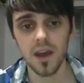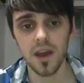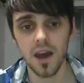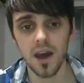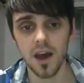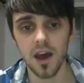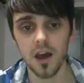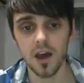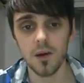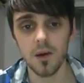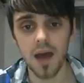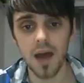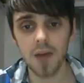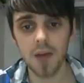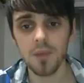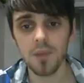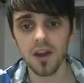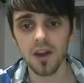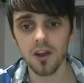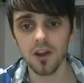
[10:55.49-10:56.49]

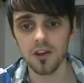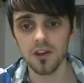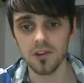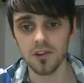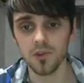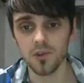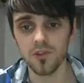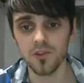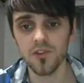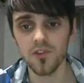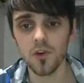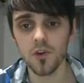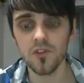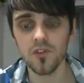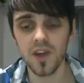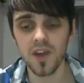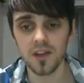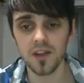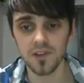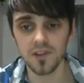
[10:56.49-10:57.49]
Ad pack earnings were
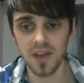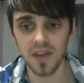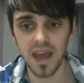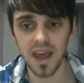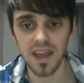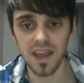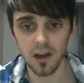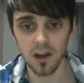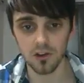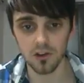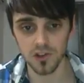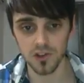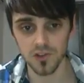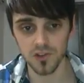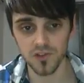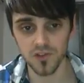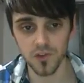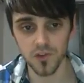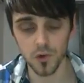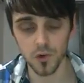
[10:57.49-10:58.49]

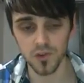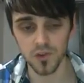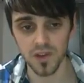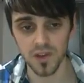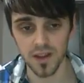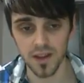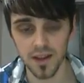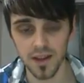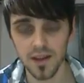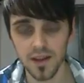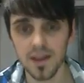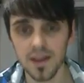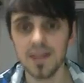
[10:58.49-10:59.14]
4,840.